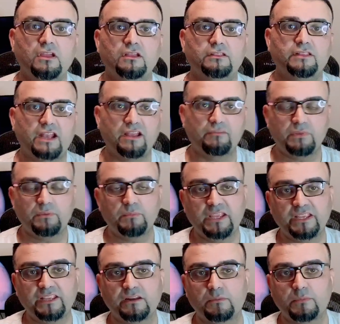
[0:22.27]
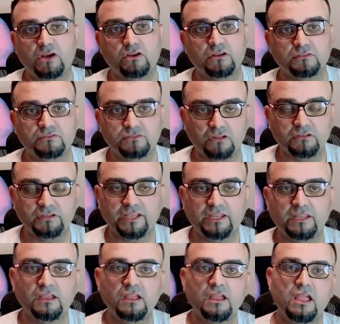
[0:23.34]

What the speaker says: that I've been making about consulting,